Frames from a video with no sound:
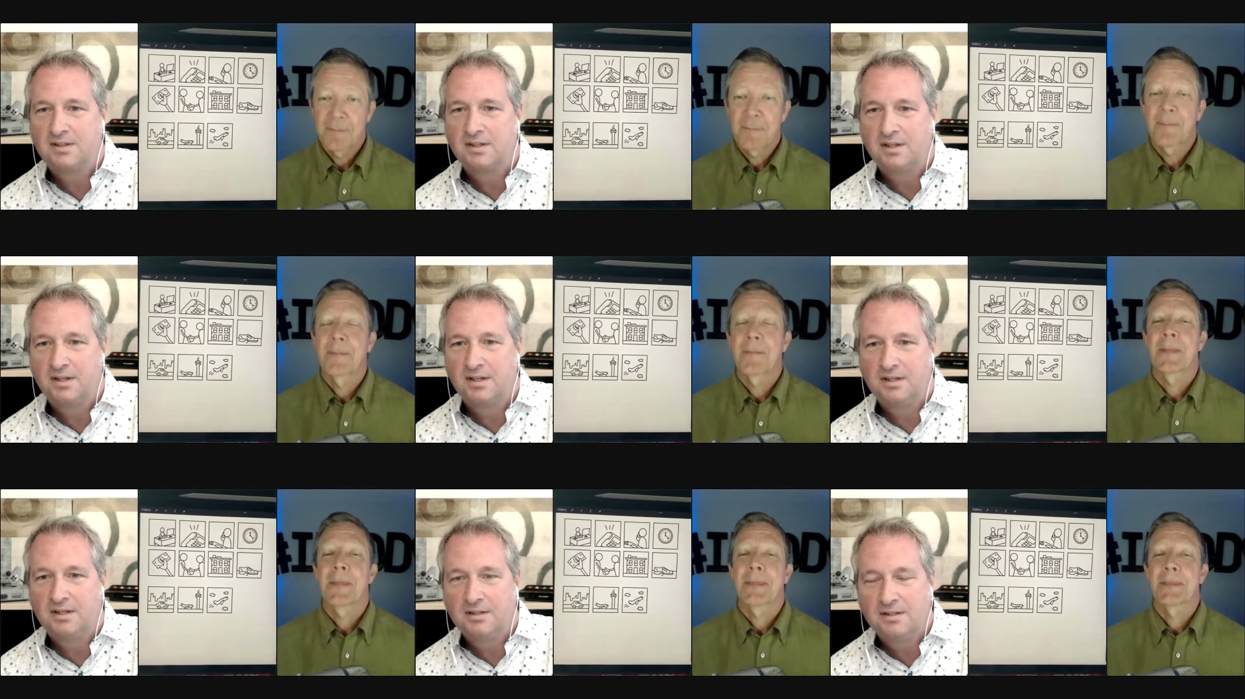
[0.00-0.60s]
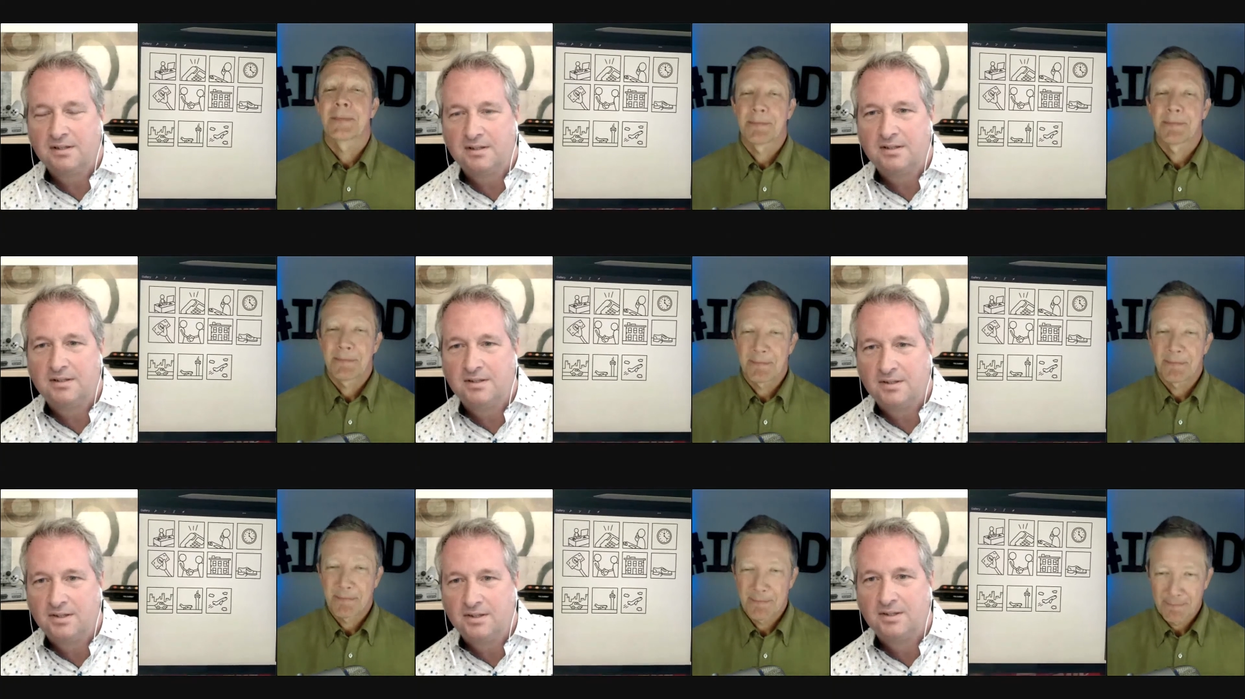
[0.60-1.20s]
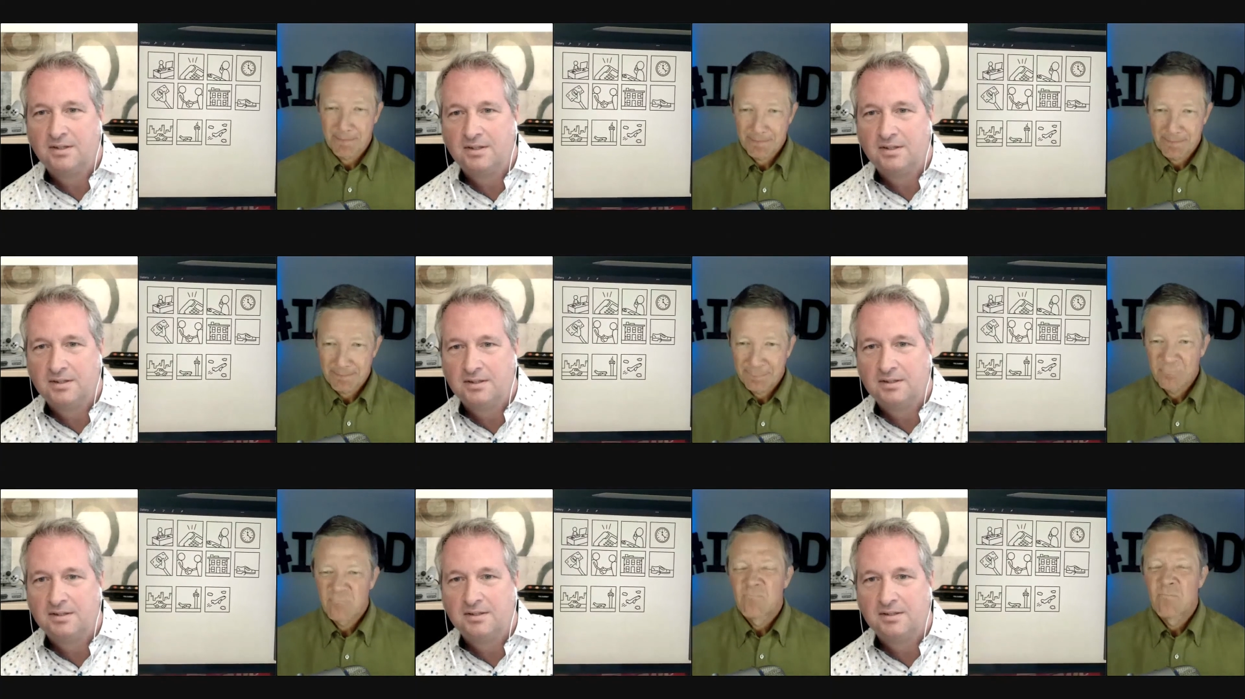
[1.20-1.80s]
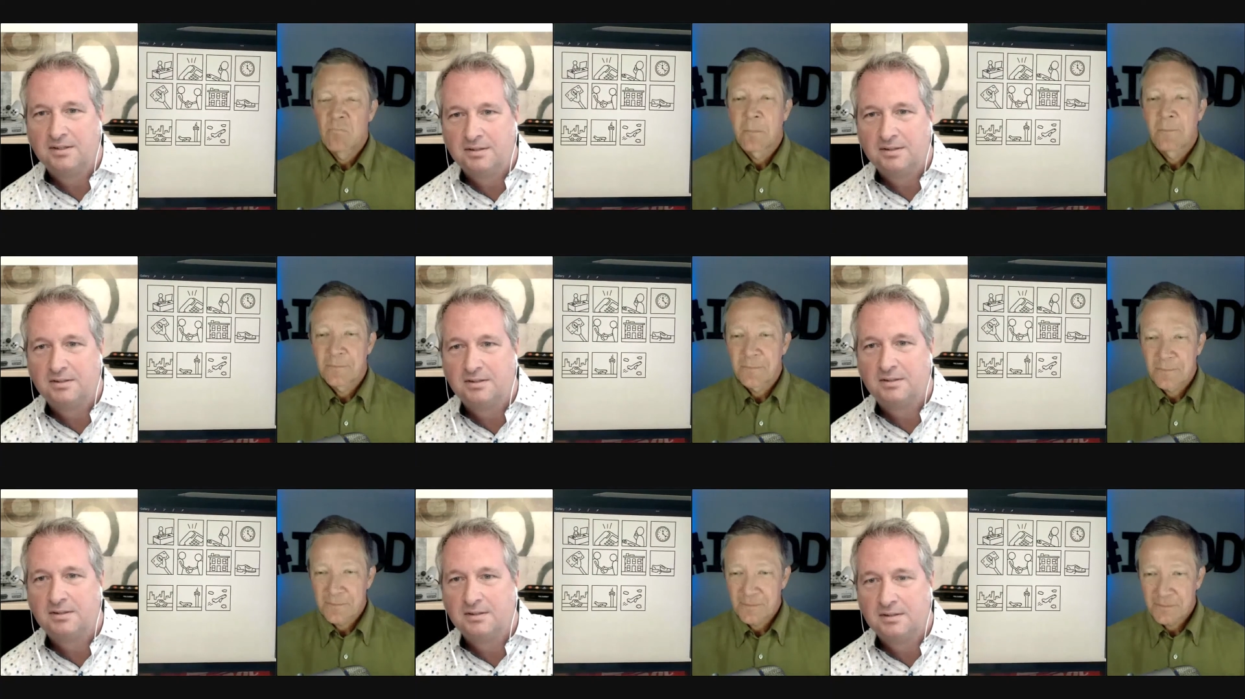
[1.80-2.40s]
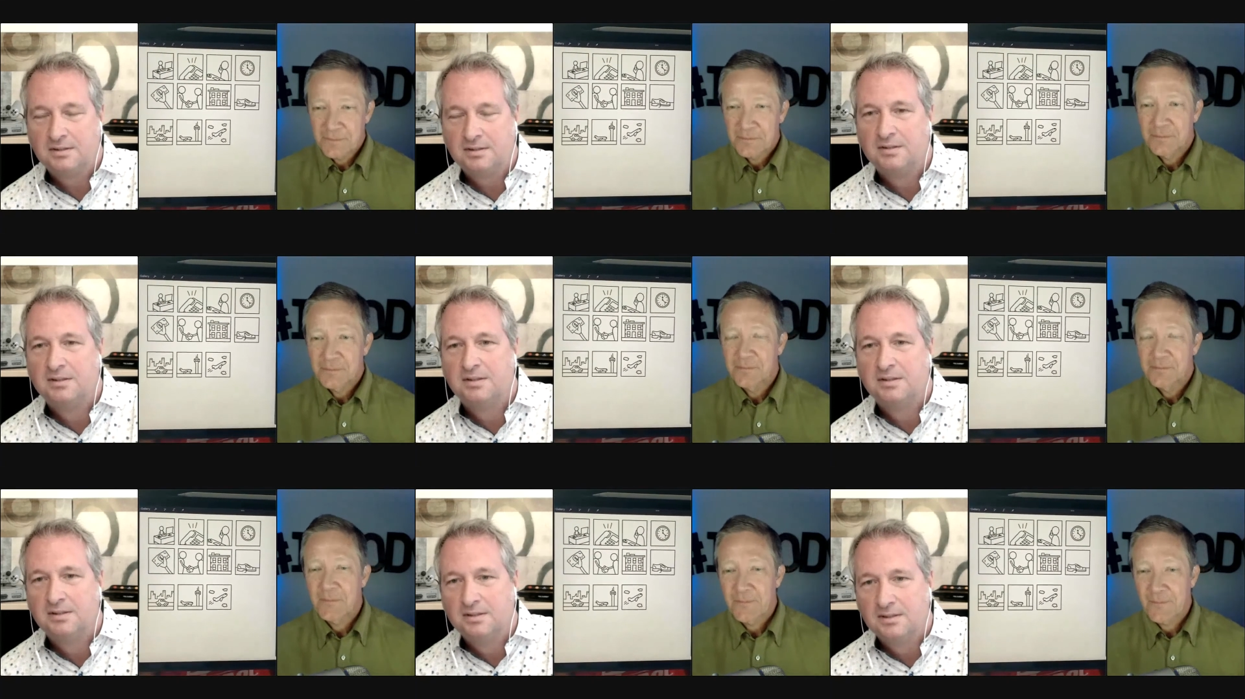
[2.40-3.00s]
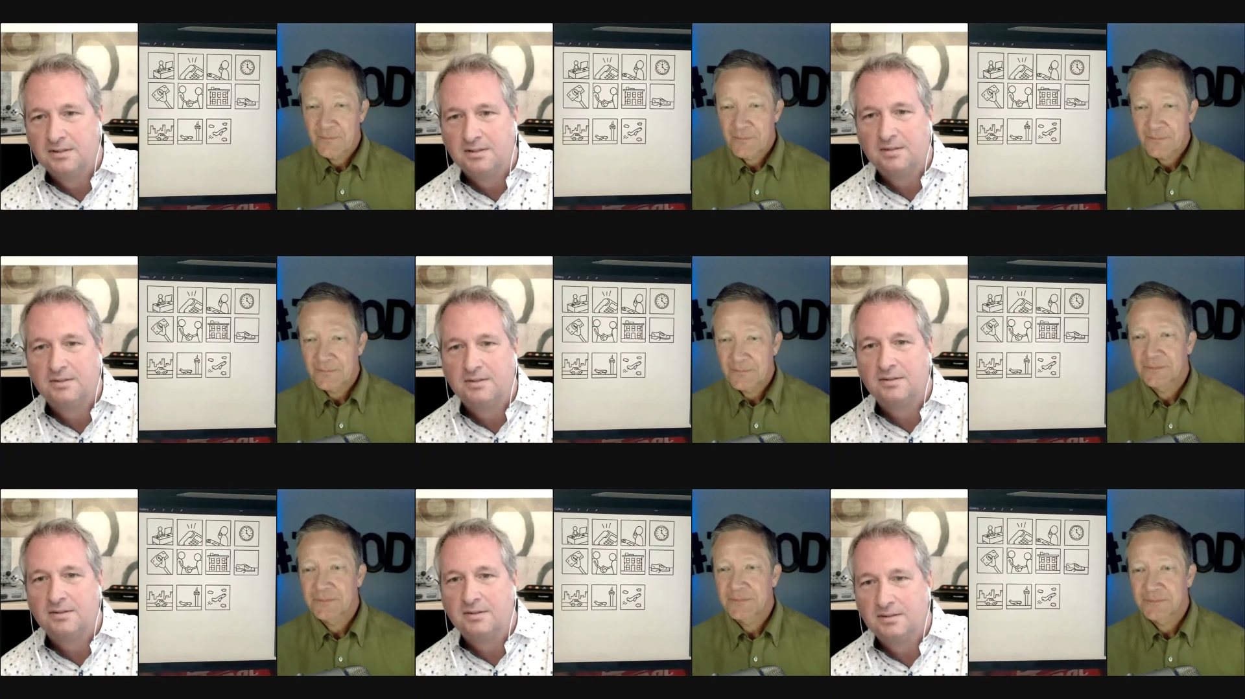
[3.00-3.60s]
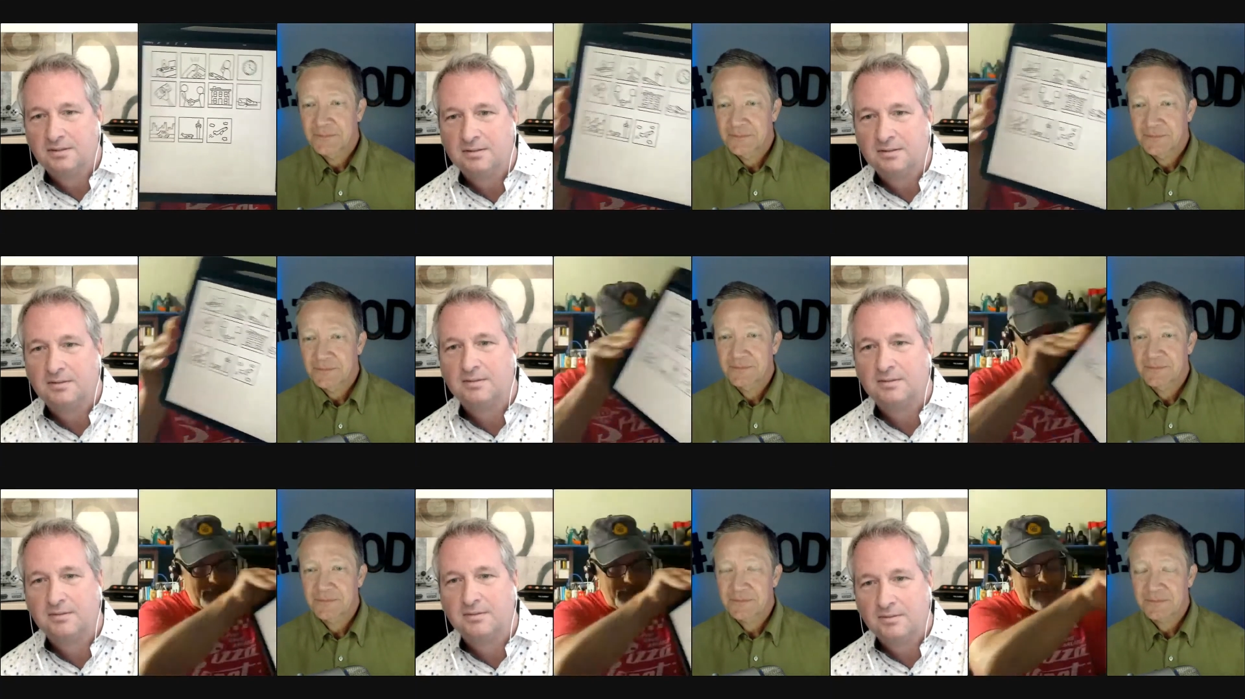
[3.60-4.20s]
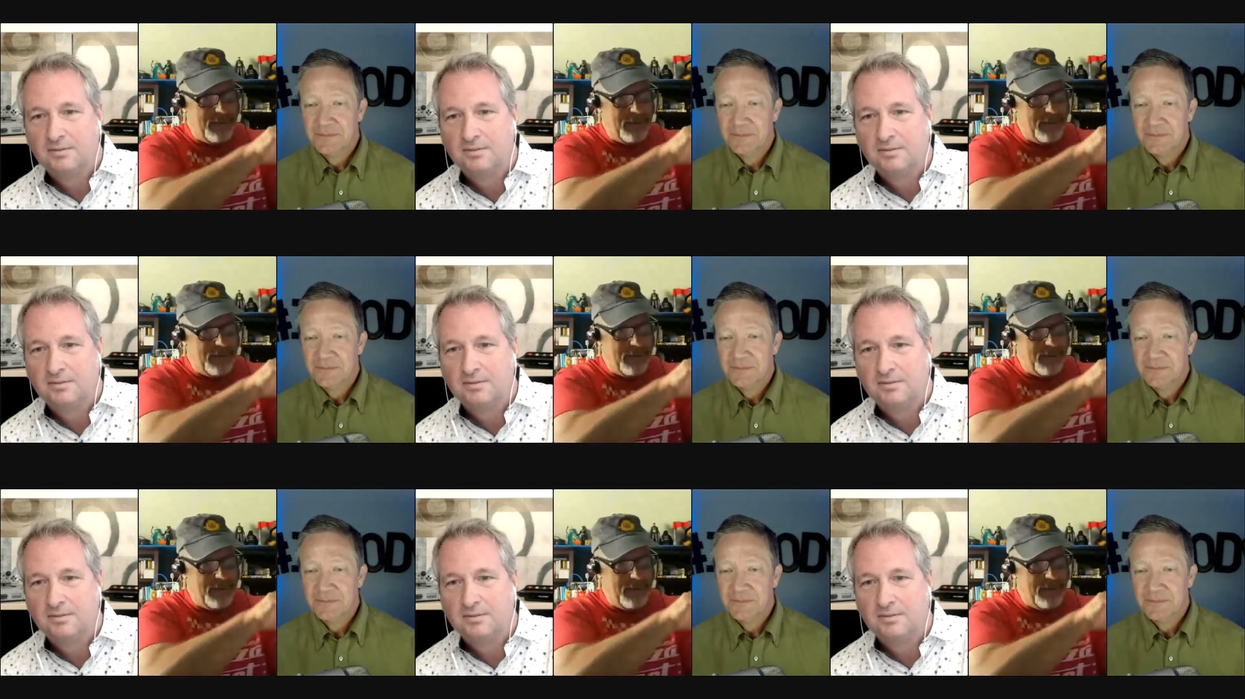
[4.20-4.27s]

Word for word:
Speaker 1: you know, the car leaving the city, arriving at the airport, flying away.